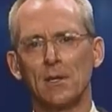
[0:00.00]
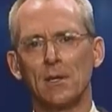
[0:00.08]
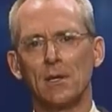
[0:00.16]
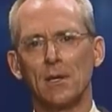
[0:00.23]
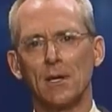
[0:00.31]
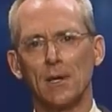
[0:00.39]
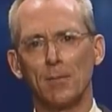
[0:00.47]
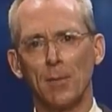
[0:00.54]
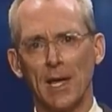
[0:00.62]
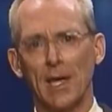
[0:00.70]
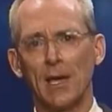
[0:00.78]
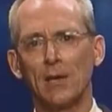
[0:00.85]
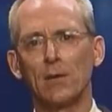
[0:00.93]
Yeah, Paul
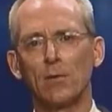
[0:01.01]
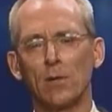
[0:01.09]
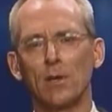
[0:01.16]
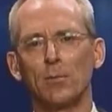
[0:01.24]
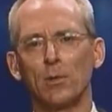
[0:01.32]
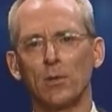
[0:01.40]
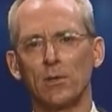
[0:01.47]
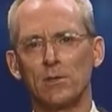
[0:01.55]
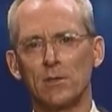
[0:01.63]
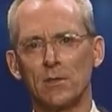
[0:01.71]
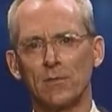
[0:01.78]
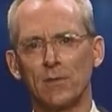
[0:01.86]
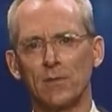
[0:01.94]
Ryan's got a good, he's working
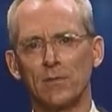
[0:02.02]
hard at